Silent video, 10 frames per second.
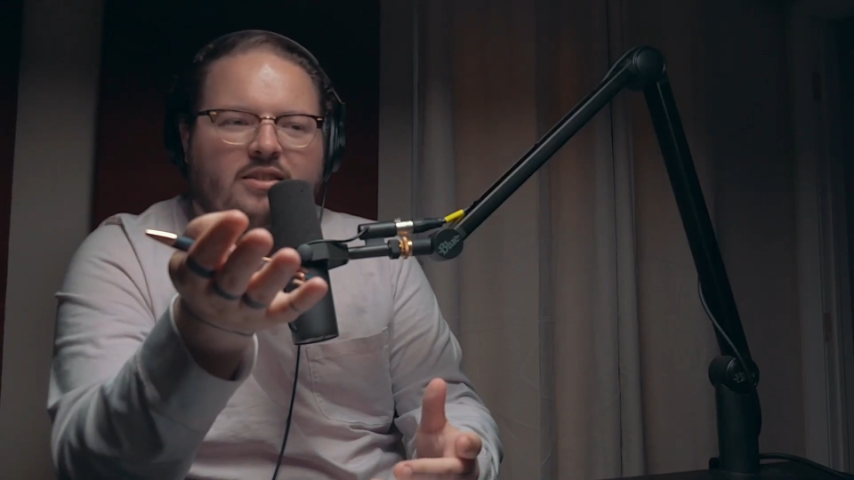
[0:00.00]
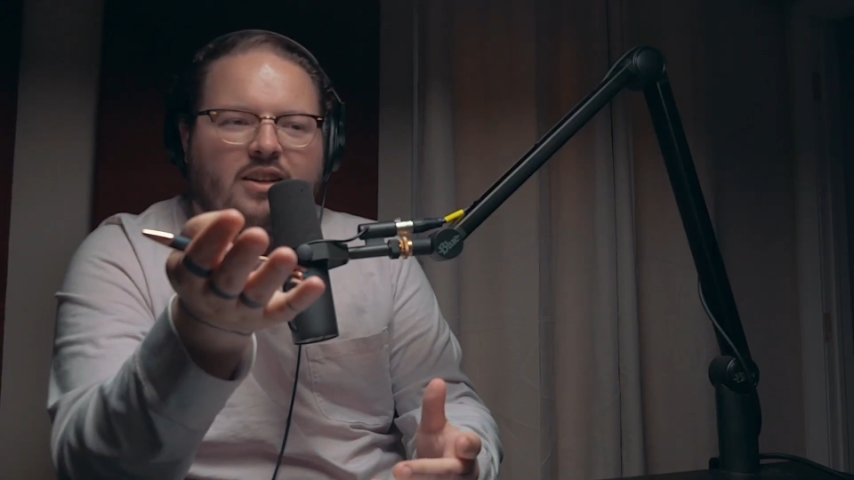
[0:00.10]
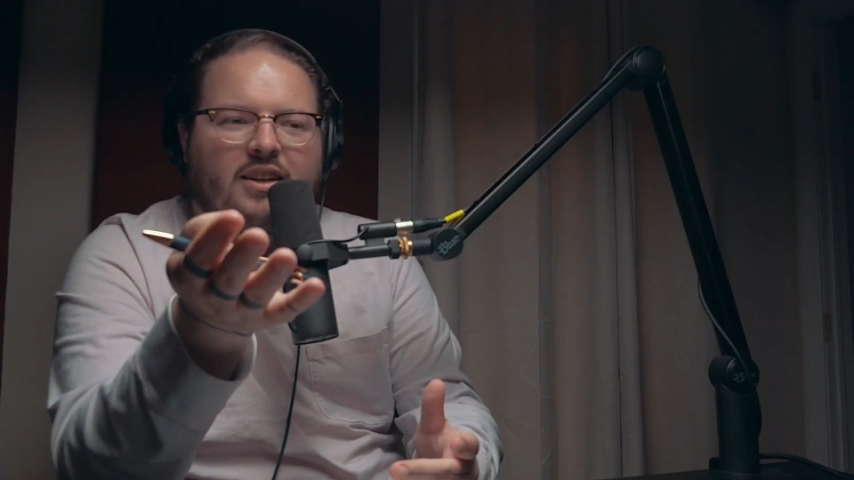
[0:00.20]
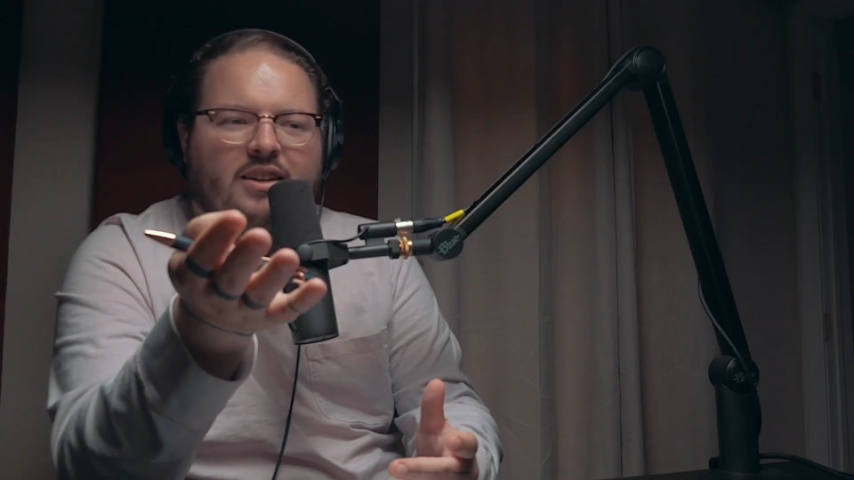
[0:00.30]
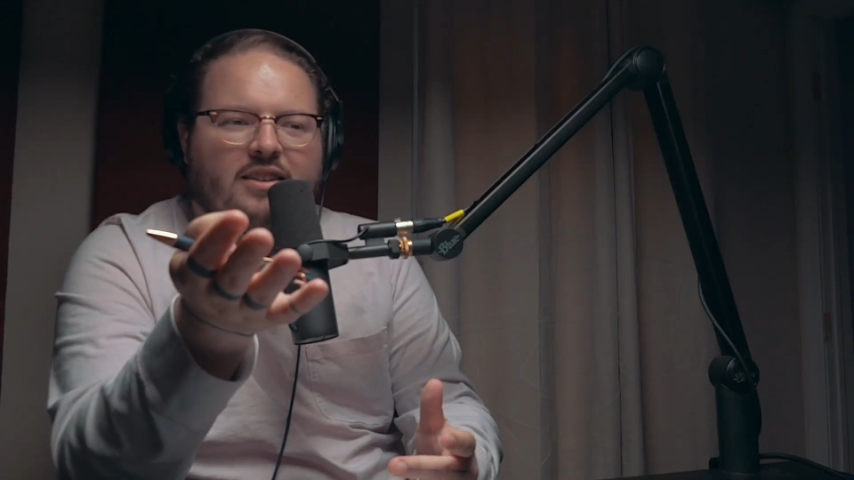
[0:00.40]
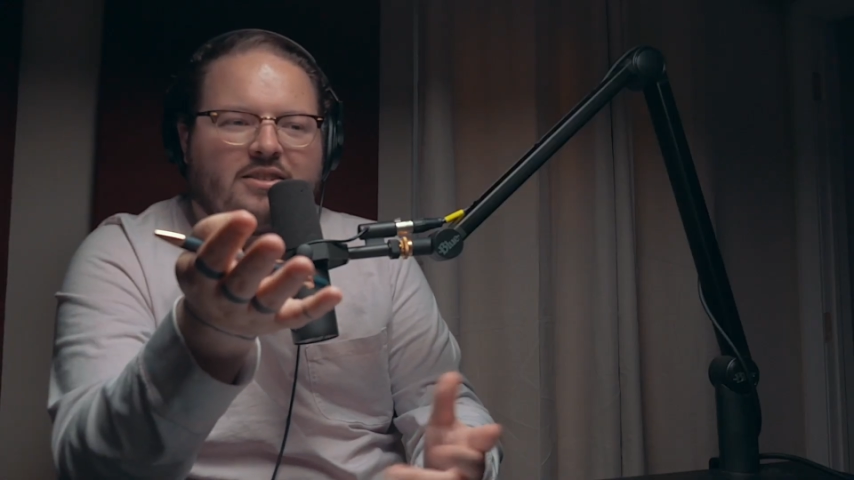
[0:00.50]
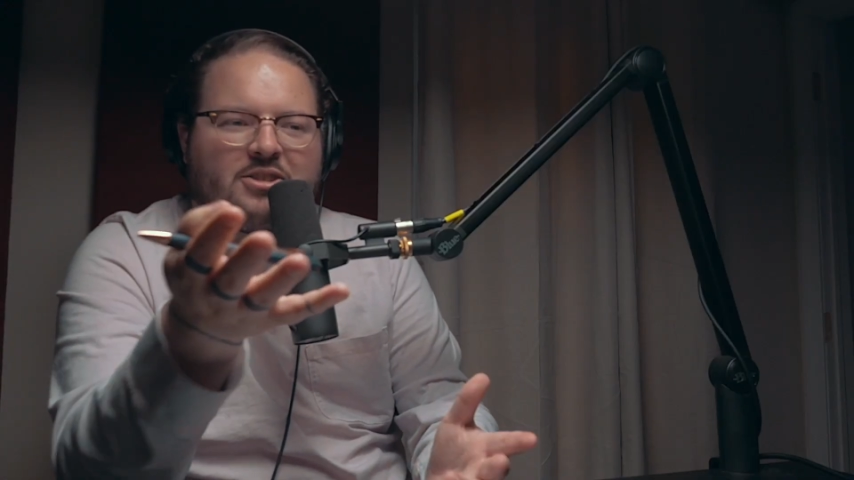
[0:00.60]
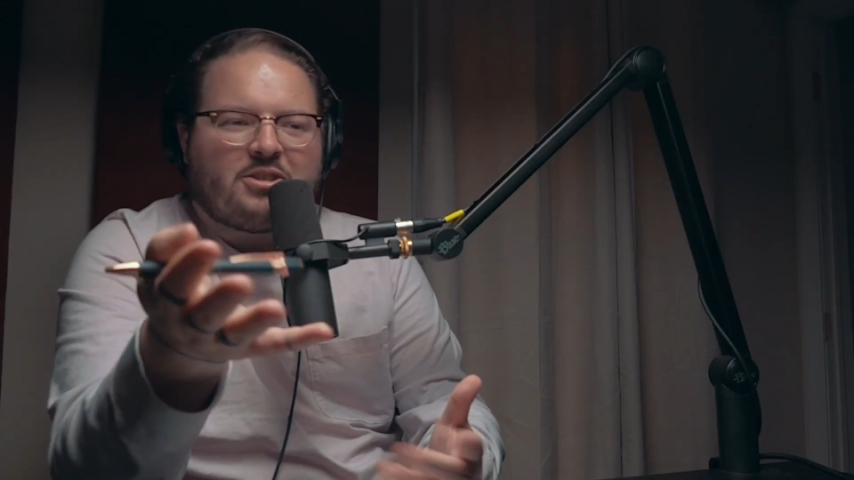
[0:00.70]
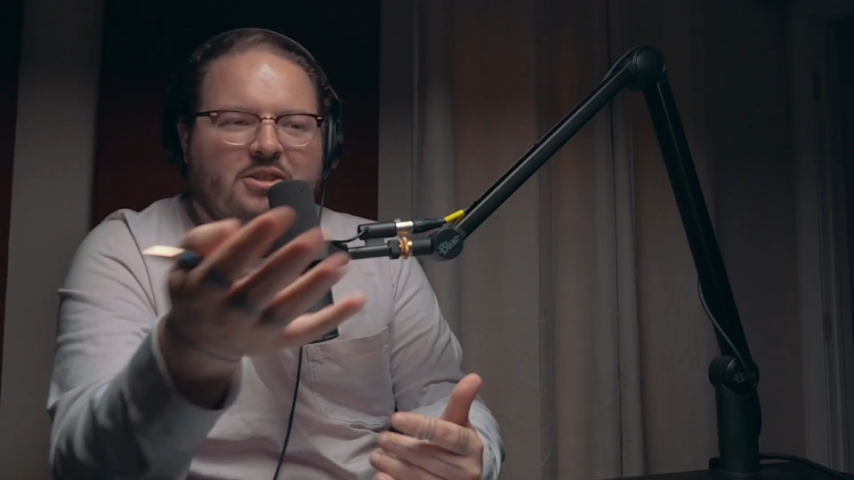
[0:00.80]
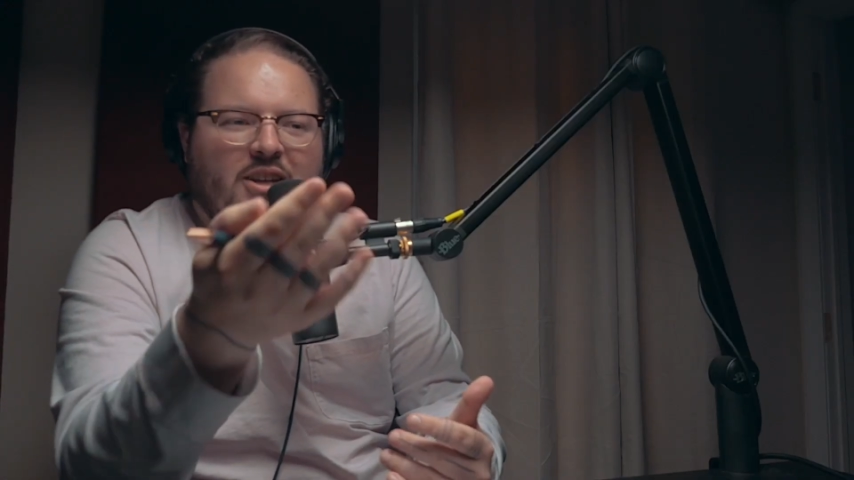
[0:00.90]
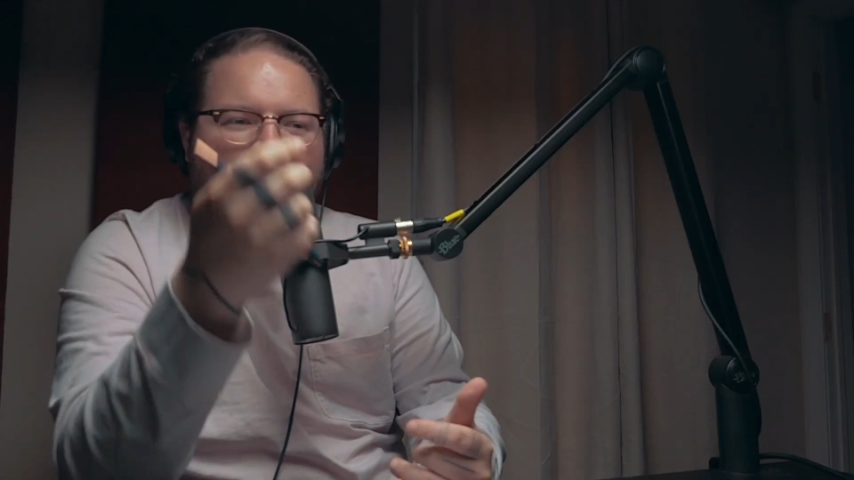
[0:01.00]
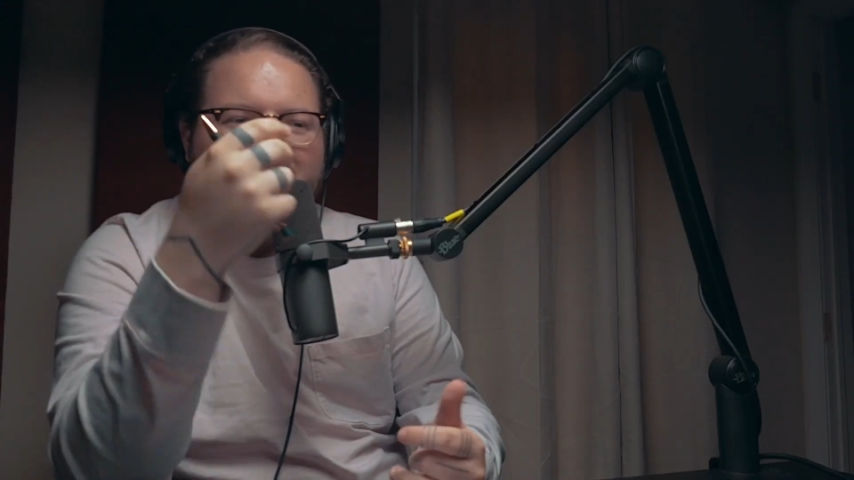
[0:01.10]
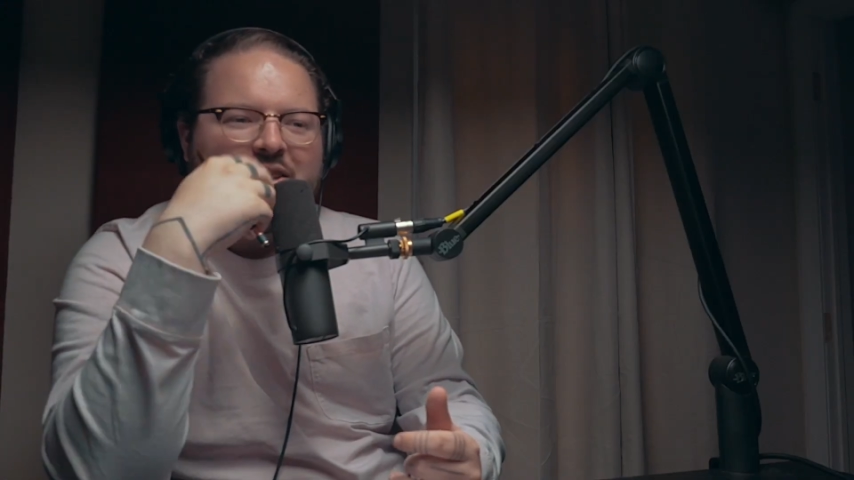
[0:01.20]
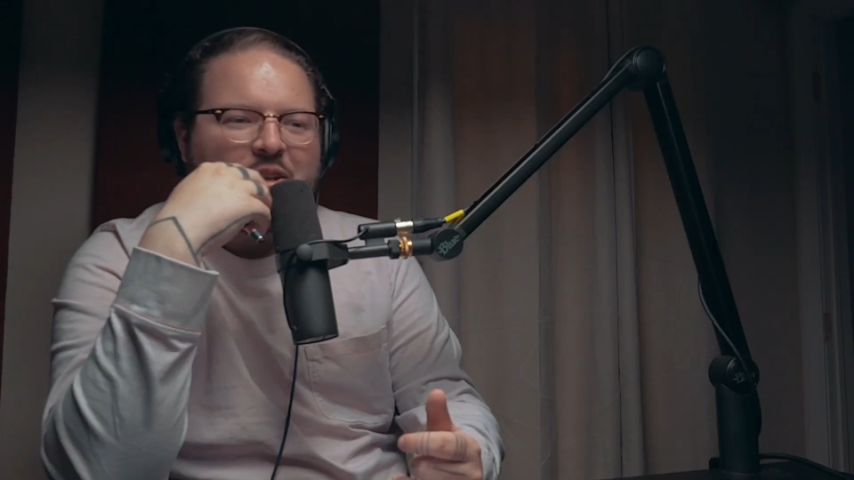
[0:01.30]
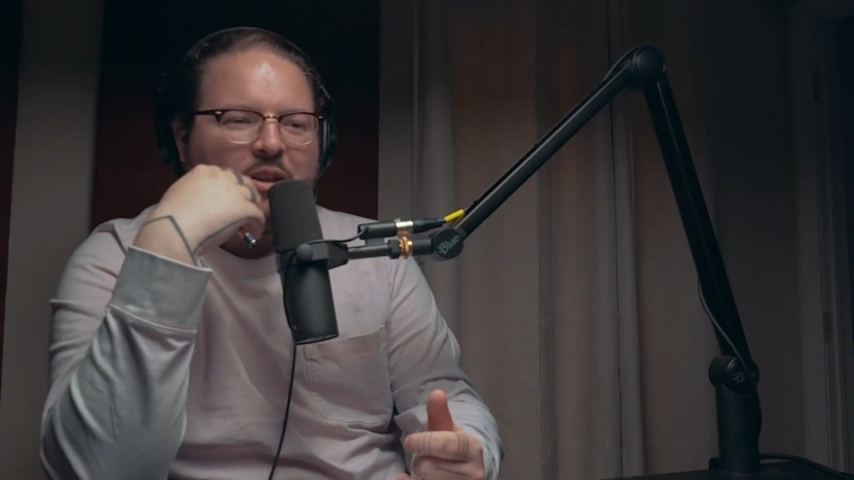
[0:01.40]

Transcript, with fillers: and just like you